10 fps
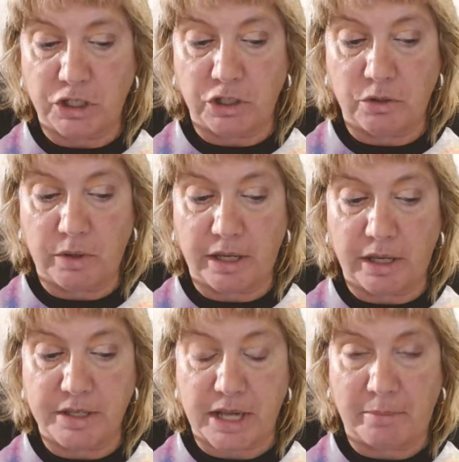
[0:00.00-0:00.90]
to do
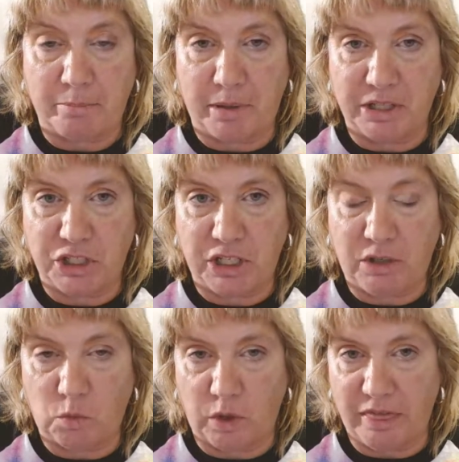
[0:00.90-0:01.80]
is I'm
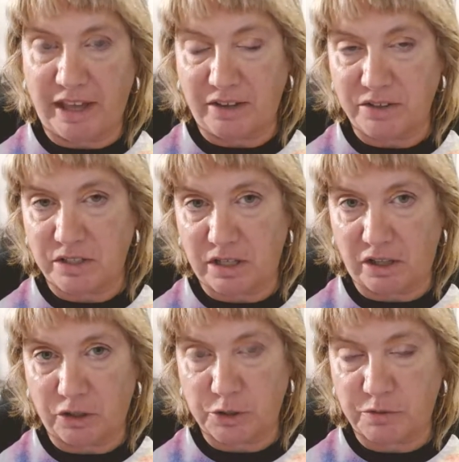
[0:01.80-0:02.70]
budgeting one thousand
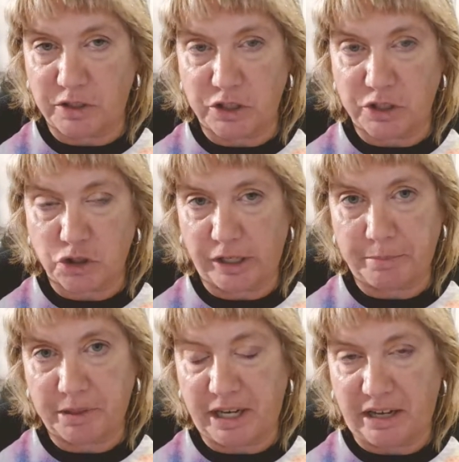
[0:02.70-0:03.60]
dollars for this
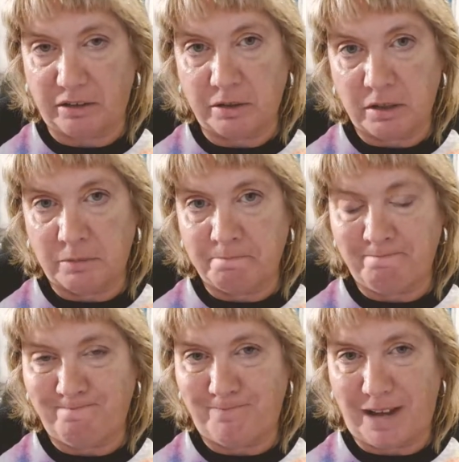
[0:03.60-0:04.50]
trip. Now,
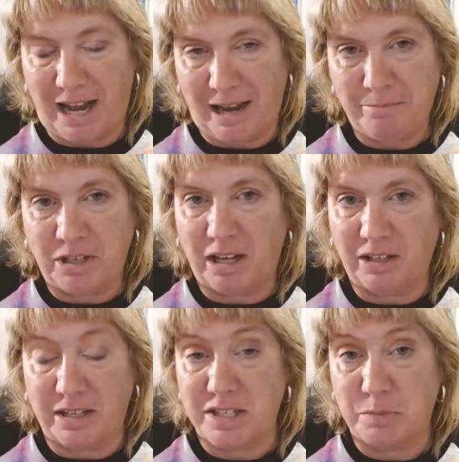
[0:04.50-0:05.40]
I'm
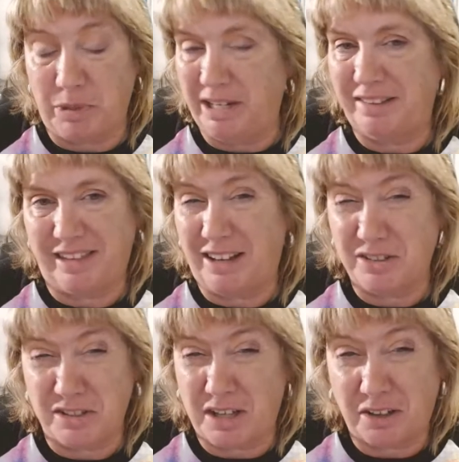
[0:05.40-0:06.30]
not going to spend one
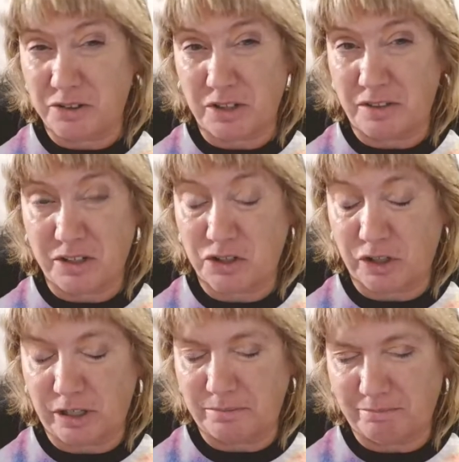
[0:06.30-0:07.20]
thousand dollars on this
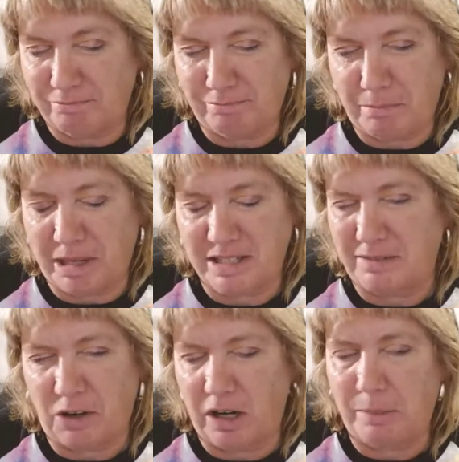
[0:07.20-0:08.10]
trip
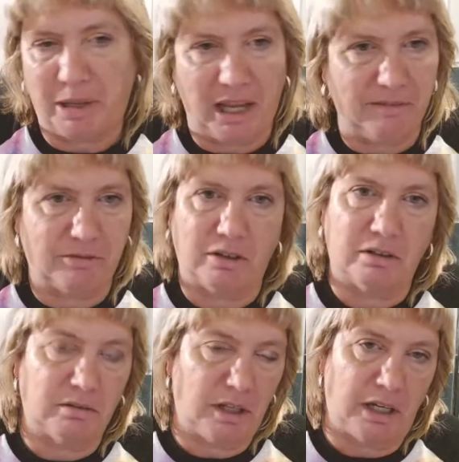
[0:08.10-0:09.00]
because I've already paid
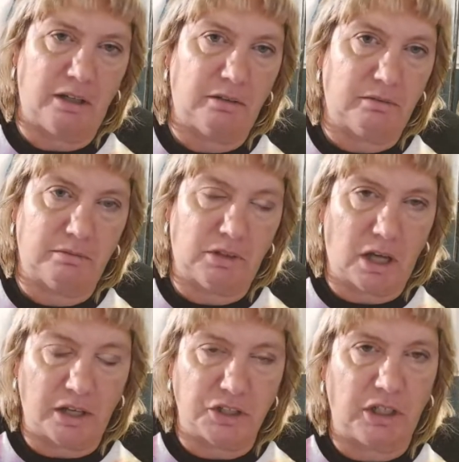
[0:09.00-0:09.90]
for, you know,
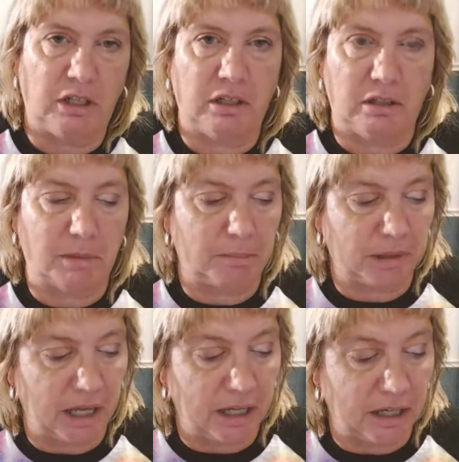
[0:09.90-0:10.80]
lodging and my
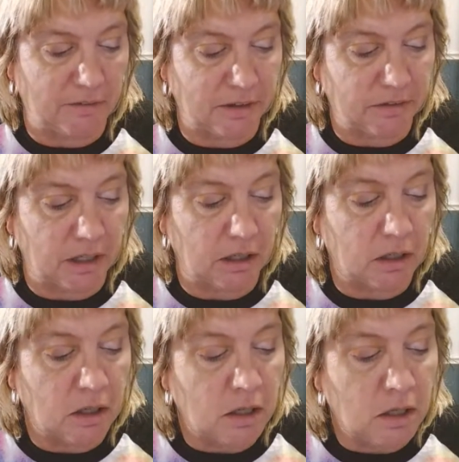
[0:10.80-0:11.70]
plane and everything.